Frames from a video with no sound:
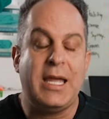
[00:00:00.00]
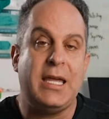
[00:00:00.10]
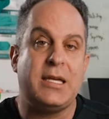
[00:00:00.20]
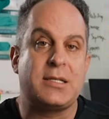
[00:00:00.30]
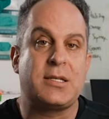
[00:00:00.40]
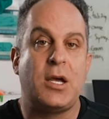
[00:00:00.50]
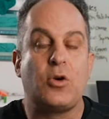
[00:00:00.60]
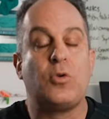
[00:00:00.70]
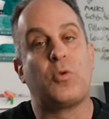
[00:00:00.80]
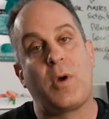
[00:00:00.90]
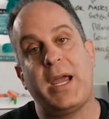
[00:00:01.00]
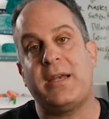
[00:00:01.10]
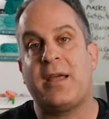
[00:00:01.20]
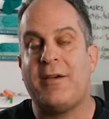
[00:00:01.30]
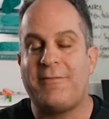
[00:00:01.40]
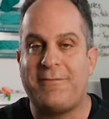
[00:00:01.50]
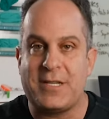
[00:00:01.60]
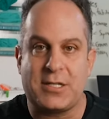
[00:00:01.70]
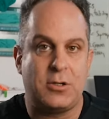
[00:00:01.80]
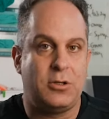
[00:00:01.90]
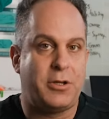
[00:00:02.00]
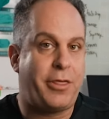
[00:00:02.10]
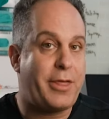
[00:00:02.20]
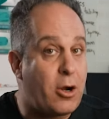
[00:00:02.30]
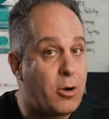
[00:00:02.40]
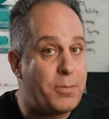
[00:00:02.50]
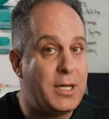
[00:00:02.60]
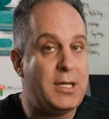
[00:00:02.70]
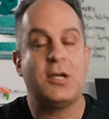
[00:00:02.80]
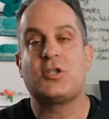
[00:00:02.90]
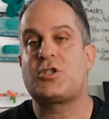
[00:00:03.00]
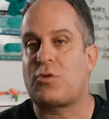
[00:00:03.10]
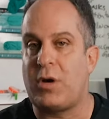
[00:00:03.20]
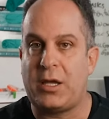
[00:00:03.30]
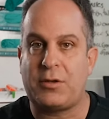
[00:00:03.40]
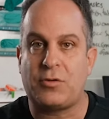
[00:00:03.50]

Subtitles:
is great physical therapy, strength